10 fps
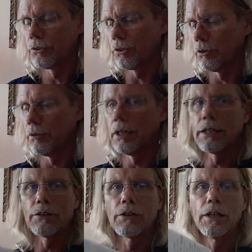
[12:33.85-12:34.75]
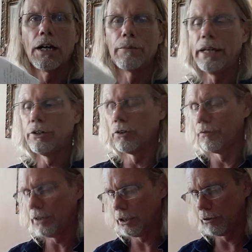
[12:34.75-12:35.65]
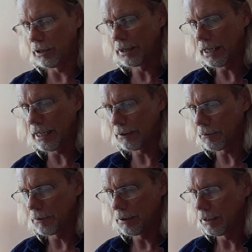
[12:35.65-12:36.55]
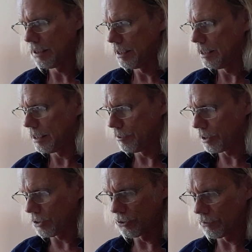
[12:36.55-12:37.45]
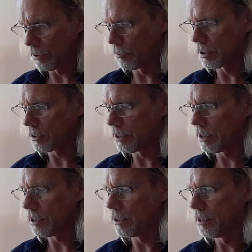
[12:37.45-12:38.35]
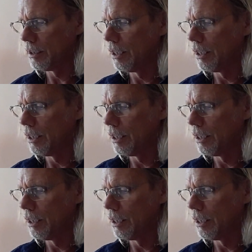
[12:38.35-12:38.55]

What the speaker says: So I may do a video on that. What else have I worked on here?